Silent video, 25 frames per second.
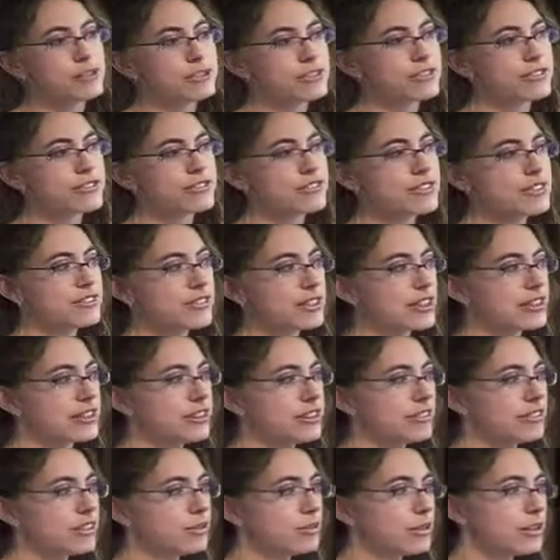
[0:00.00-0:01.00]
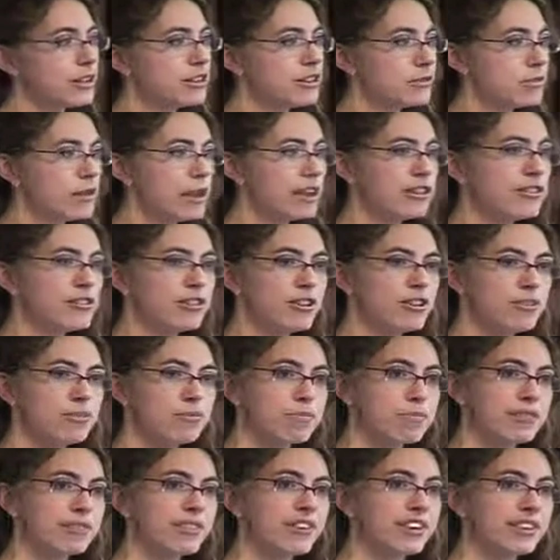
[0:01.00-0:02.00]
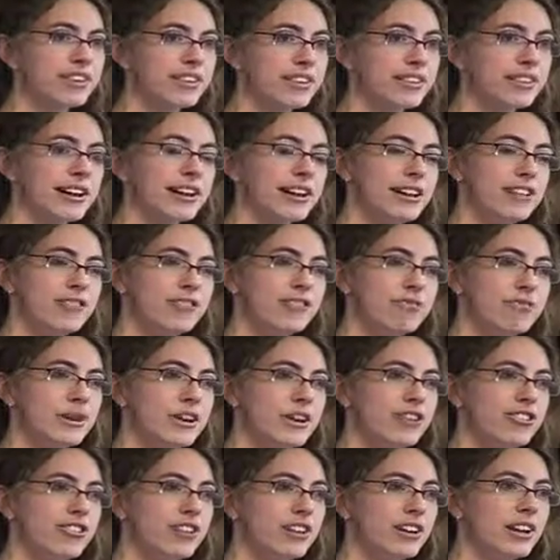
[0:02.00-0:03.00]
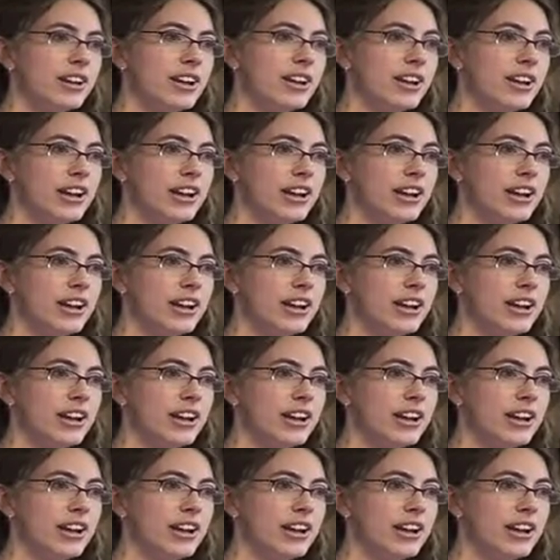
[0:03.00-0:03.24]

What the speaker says: across the study says, well, it depends who's providing that information.